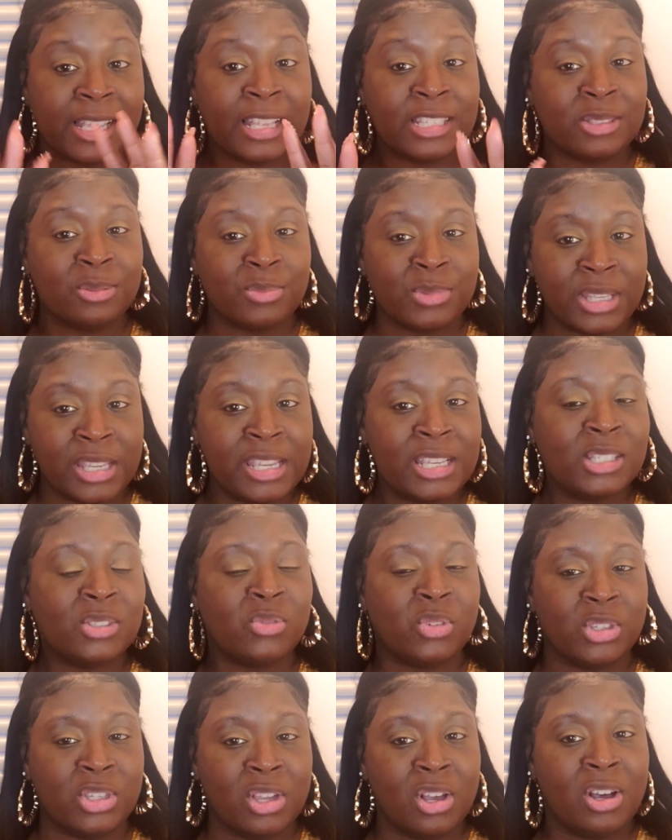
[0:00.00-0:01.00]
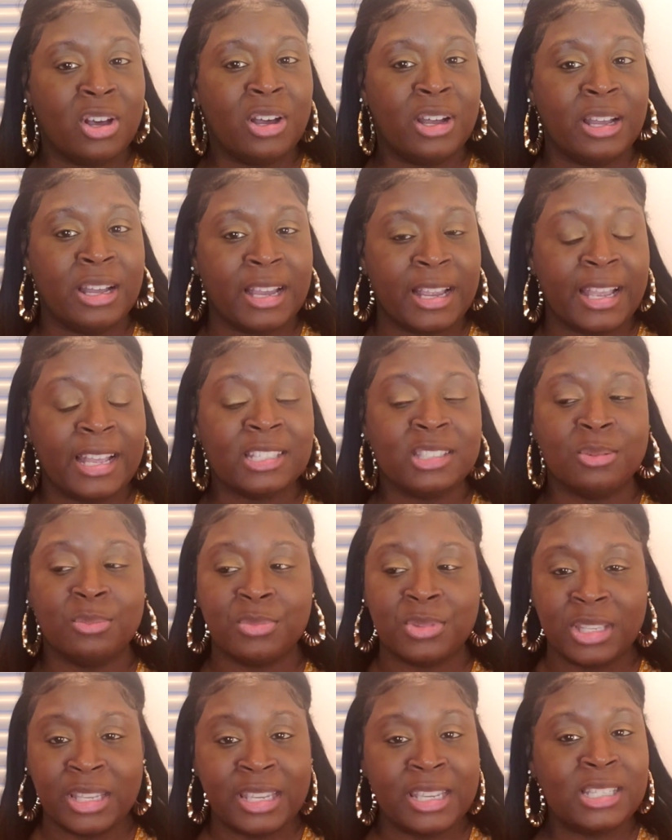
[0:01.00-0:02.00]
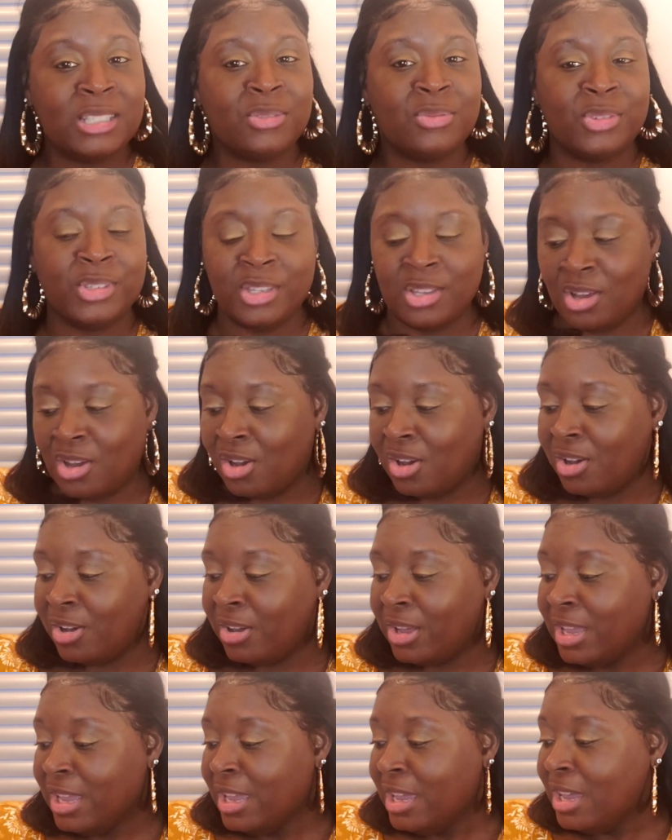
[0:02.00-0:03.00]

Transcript: got some things for y'all I got some things for y'all